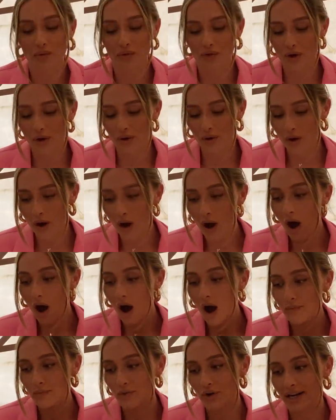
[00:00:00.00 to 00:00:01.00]
although,
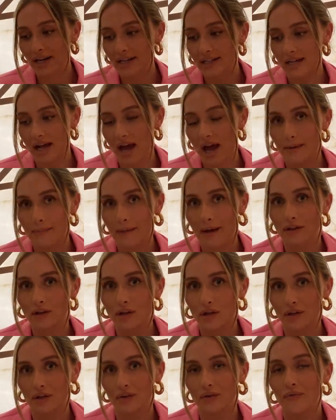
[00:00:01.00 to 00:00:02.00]
I'm really sad about the
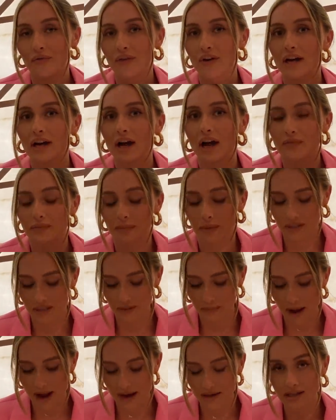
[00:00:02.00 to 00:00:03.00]
gluten-free life, because
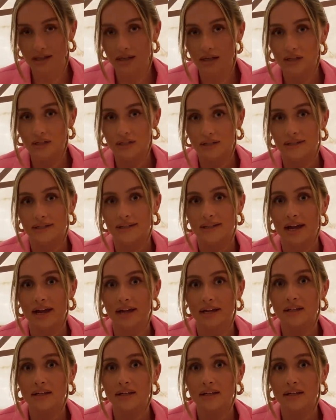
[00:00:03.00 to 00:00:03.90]
pasta looks insane.